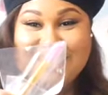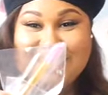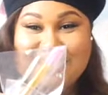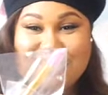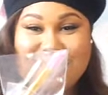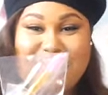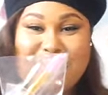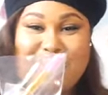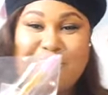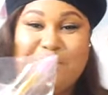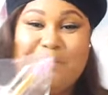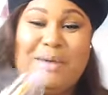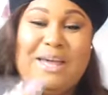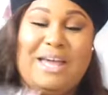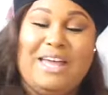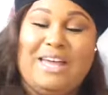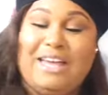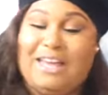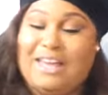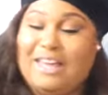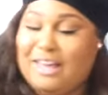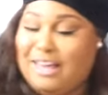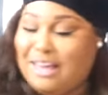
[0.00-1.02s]
some
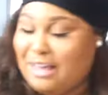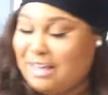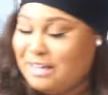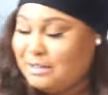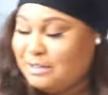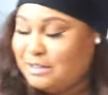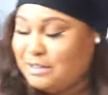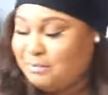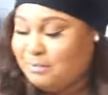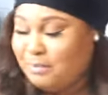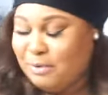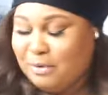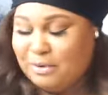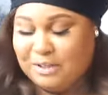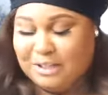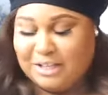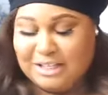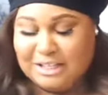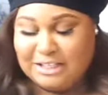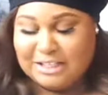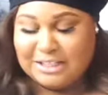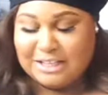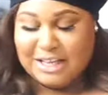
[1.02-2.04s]
pink
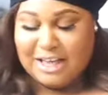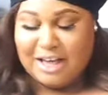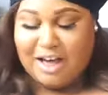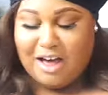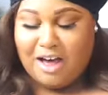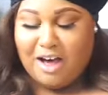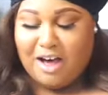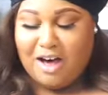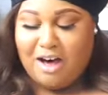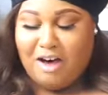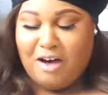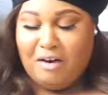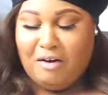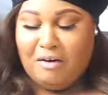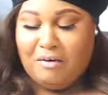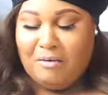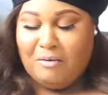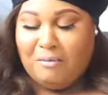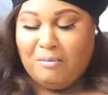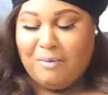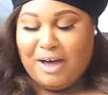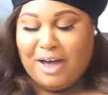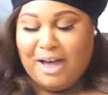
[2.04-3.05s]
spoolies.
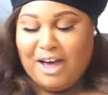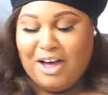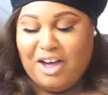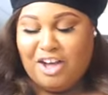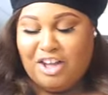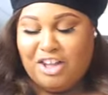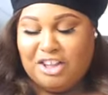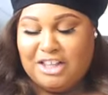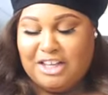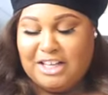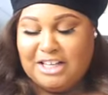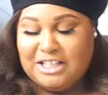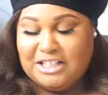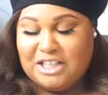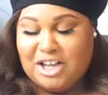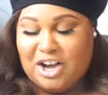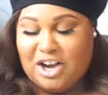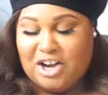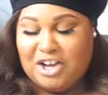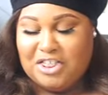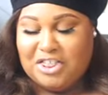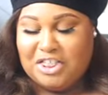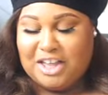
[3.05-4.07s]
Oh wow, these
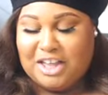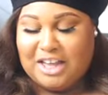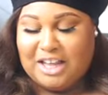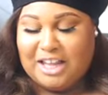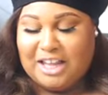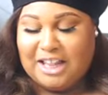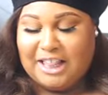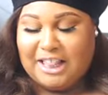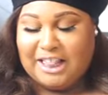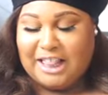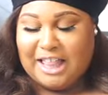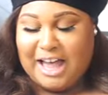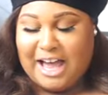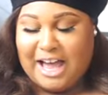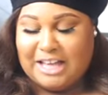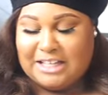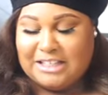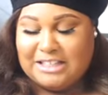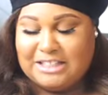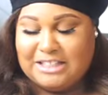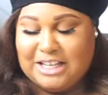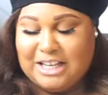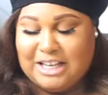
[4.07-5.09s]
are the
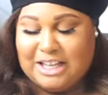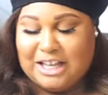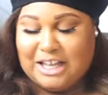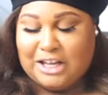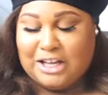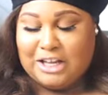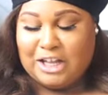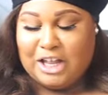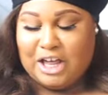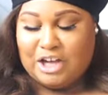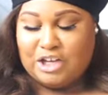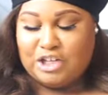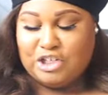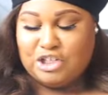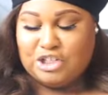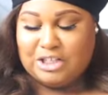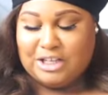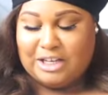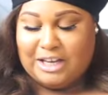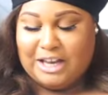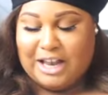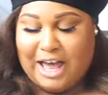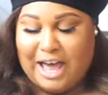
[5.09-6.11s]
classic
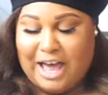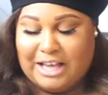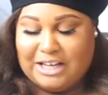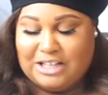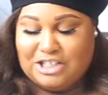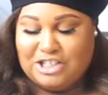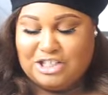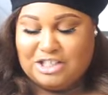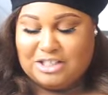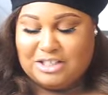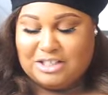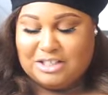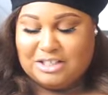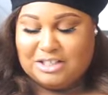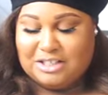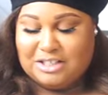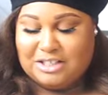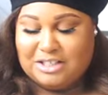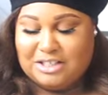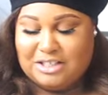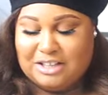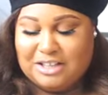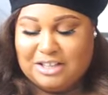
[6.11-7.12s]
Lush
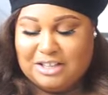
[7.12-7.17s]
lashes.